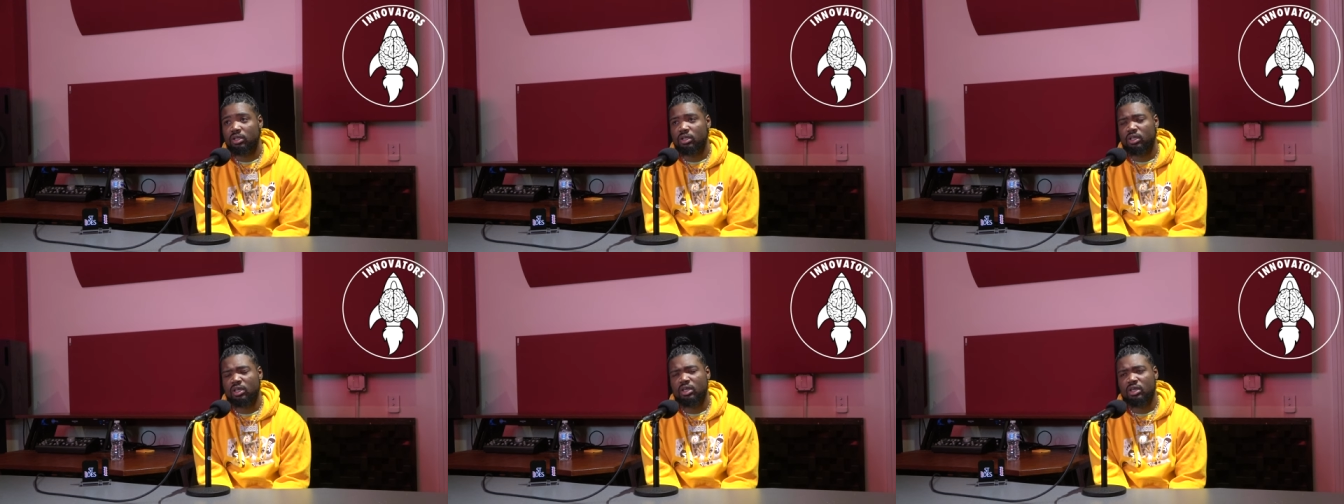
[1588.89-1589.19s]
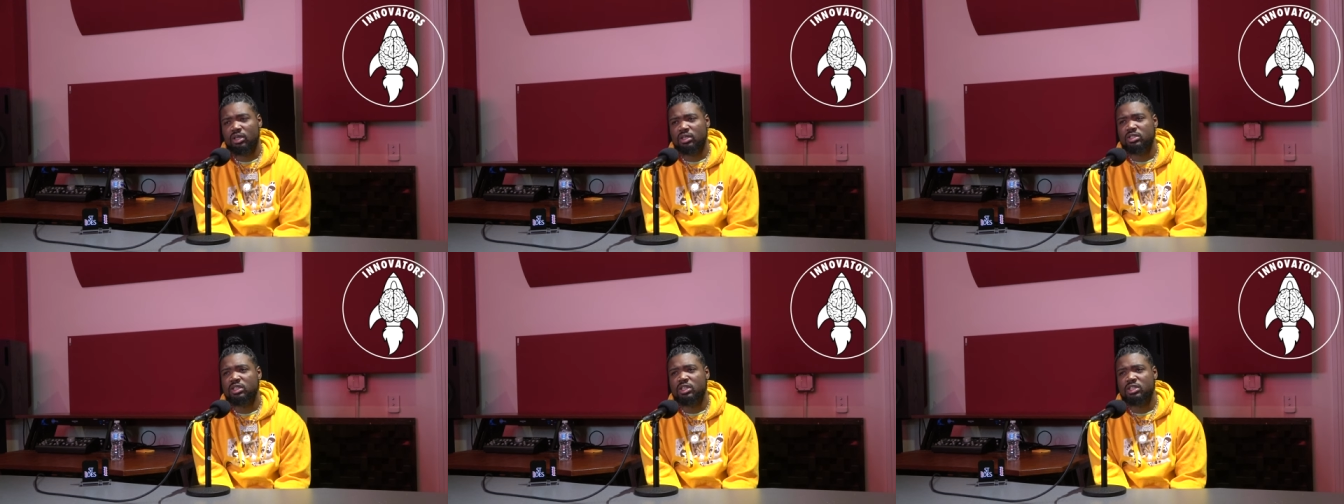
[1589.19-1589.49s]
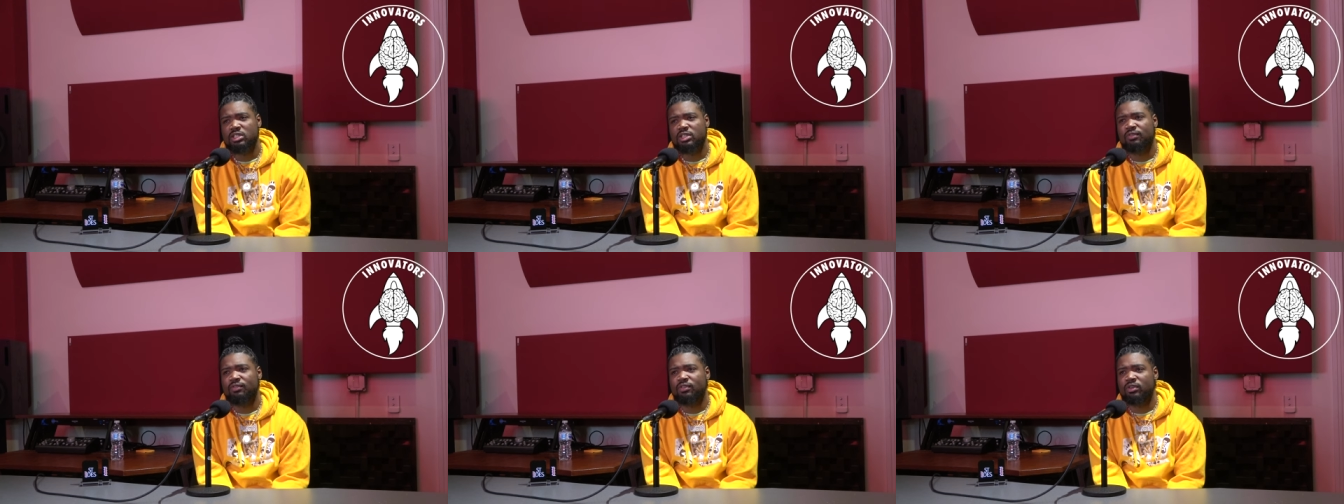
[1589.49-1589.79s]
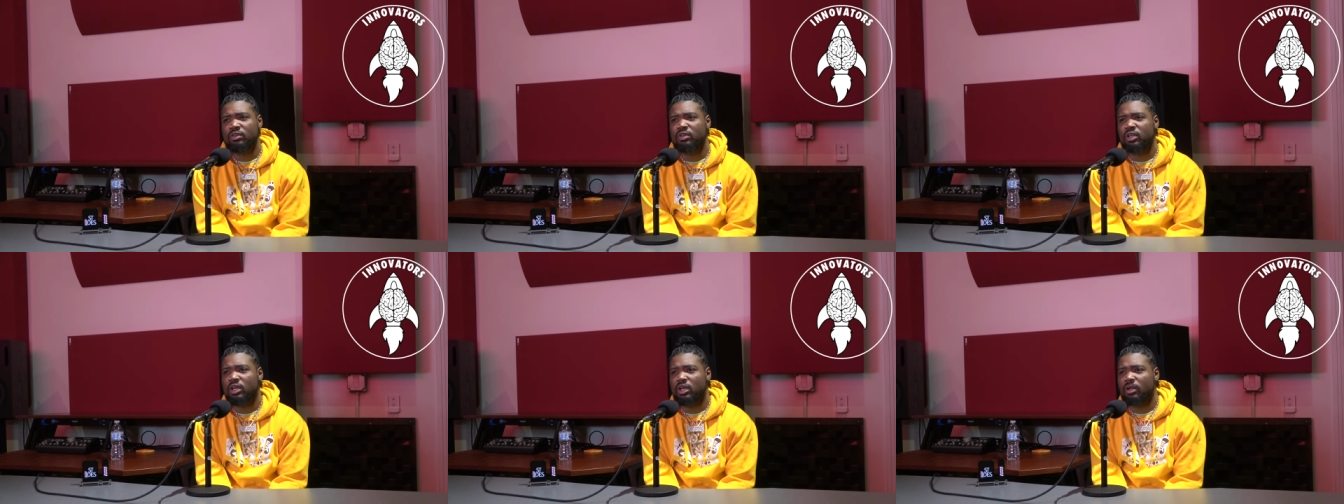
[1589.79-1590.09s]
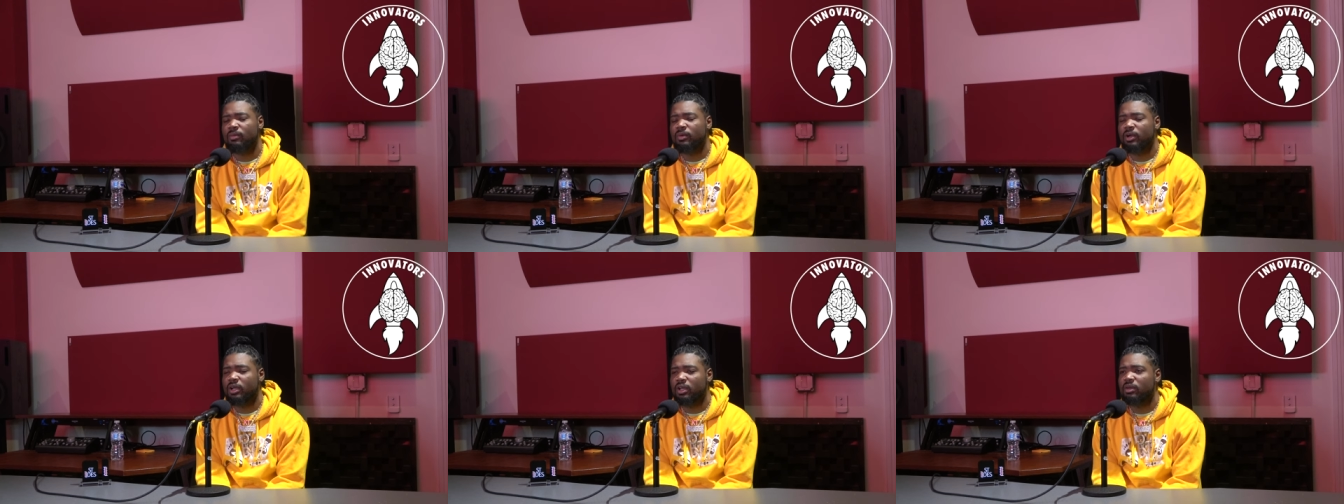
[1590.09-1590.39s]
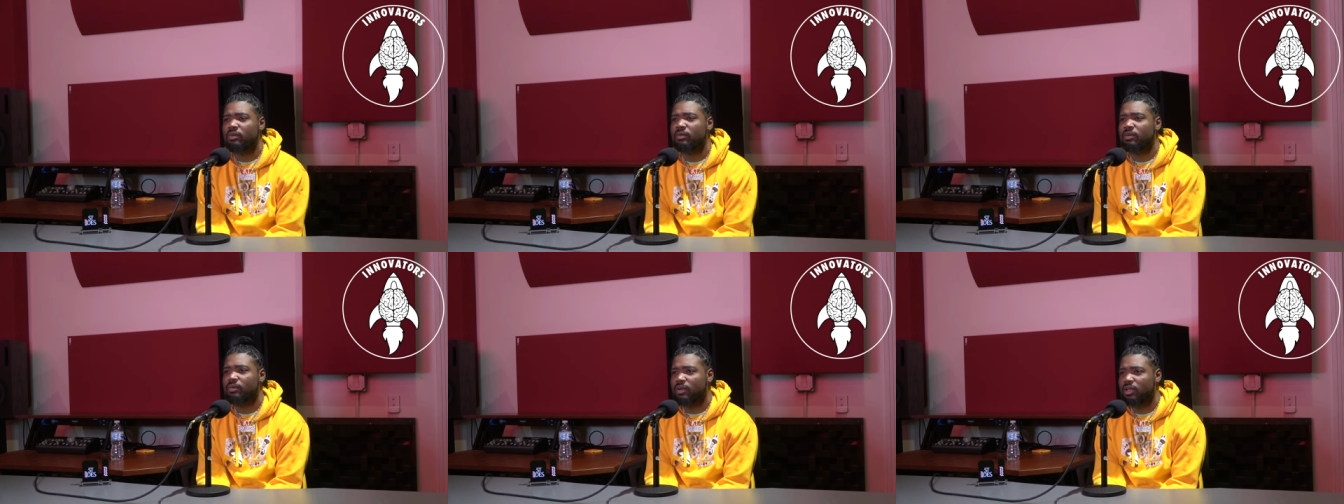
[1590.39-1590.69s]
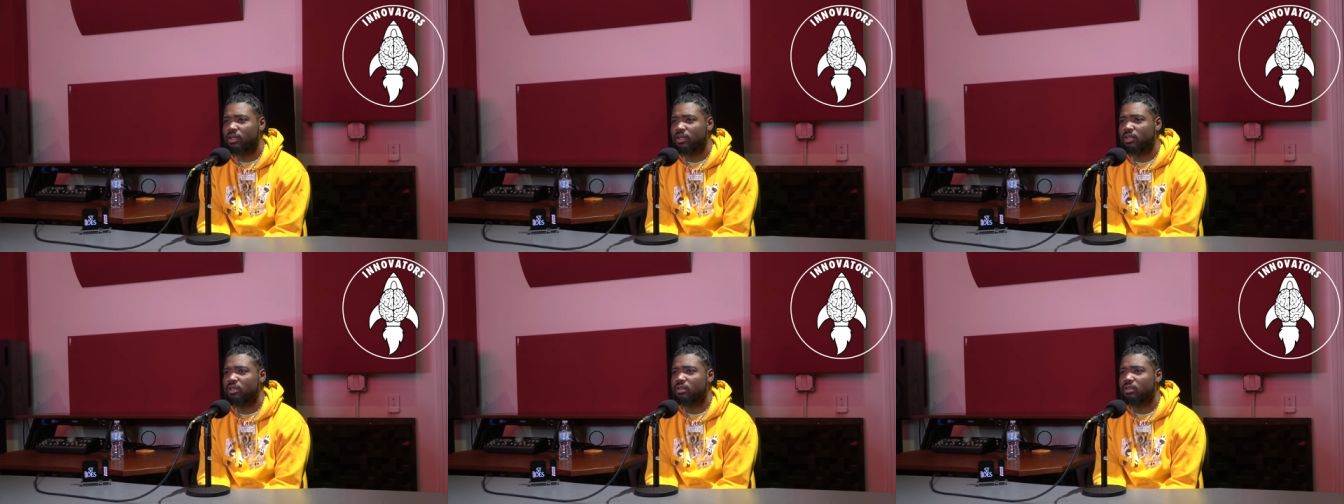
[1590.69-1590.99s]
Yeah, it's it's a few that I'm rocking with
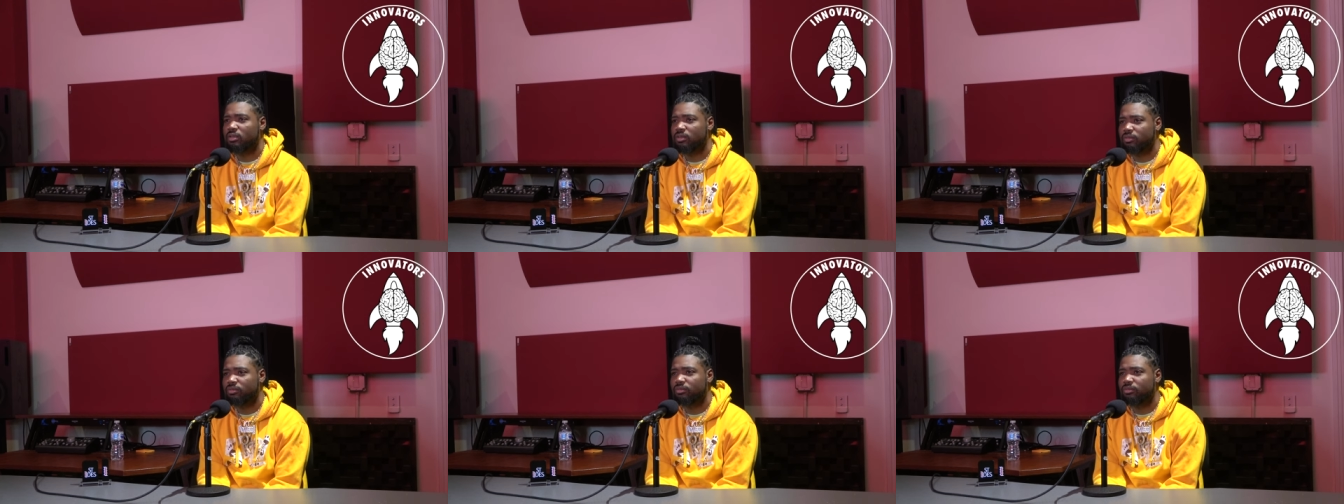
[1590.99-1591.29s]
right now.